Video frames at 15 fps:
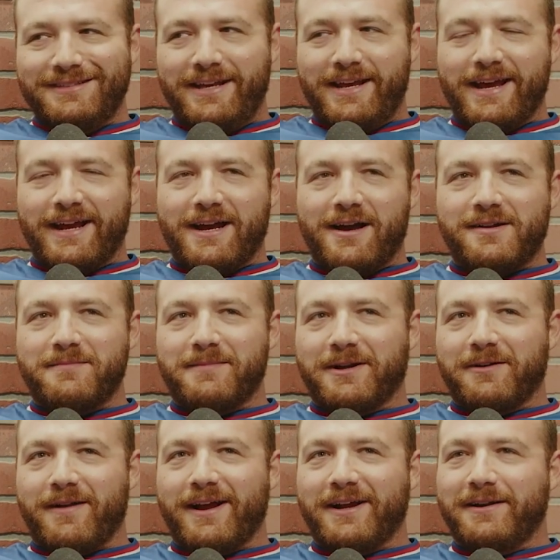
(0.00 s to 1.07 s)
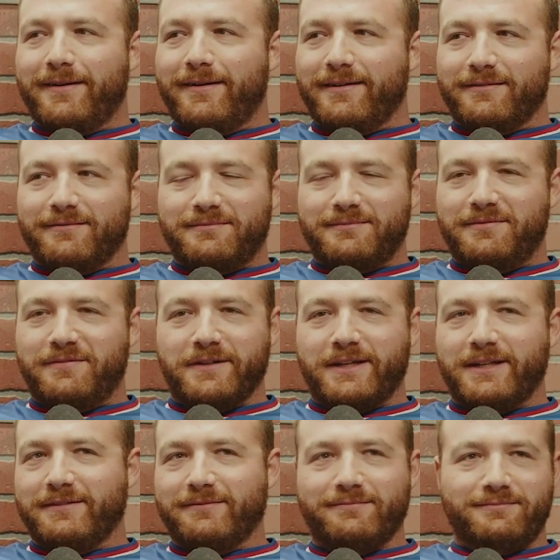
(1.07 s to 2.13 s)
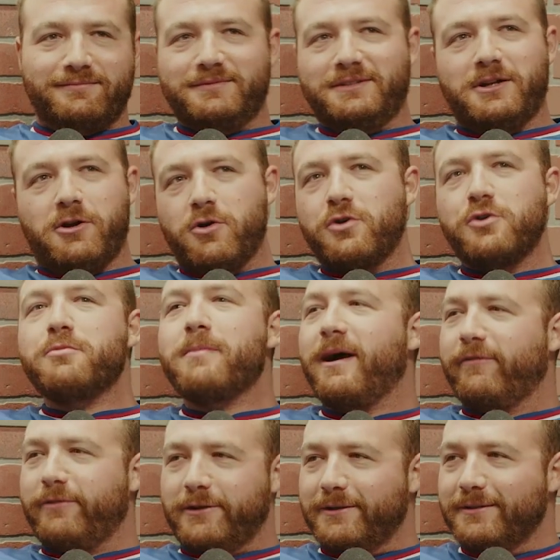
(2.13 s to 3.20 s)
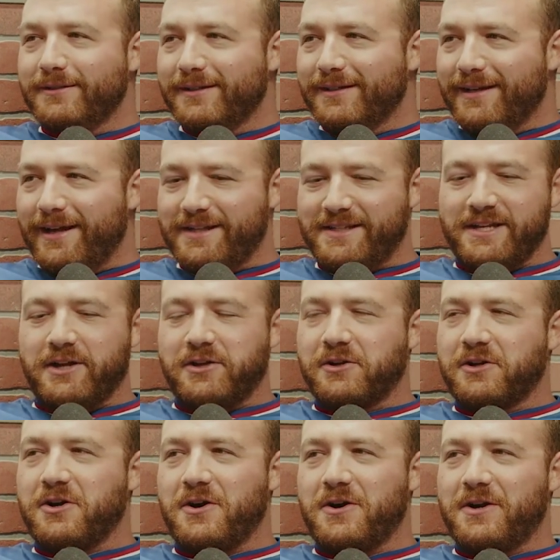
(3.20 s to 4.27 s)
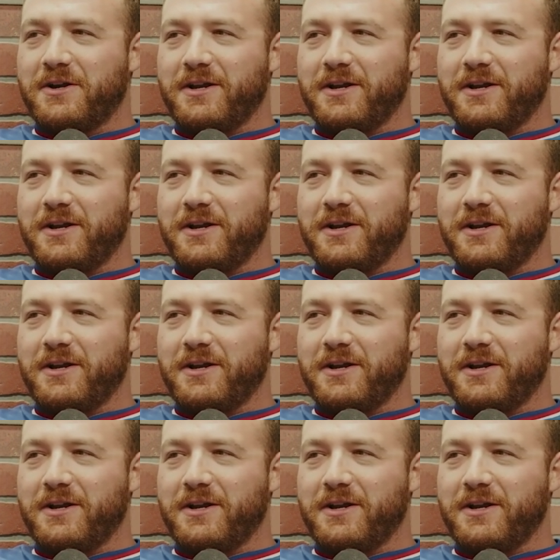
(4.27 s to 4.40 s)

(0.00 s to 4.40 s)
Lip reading: You get Conor McGregor and fucking, you know, whomever as the undercard.